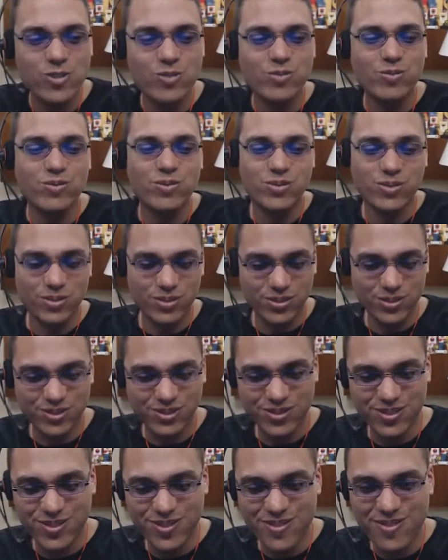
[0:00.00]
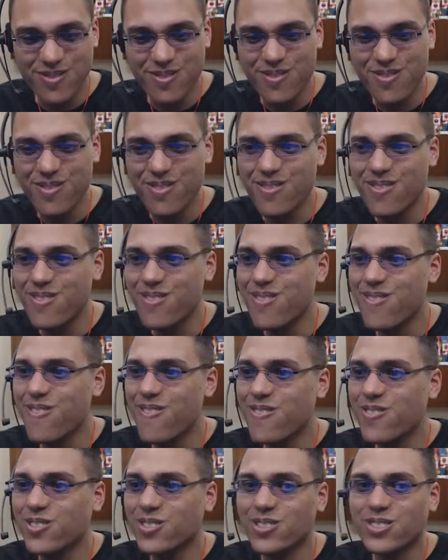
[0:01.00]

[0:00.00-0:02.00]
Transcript: I've just been watching a lot of Trump.